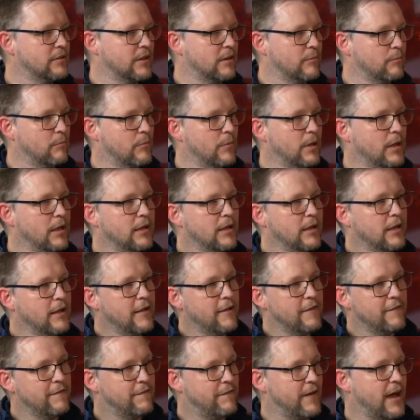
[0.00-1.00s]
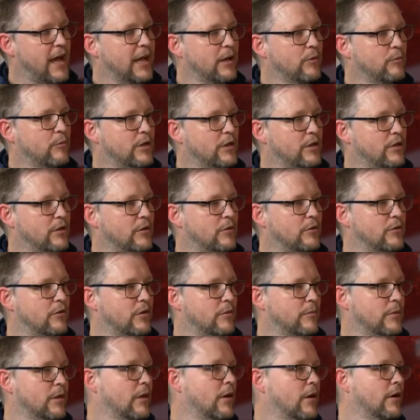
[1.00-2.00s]
They're fine when you use
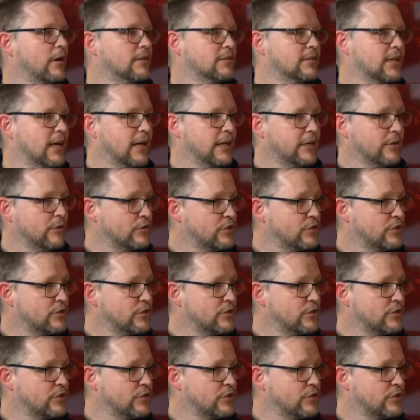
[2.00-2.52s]
them alongside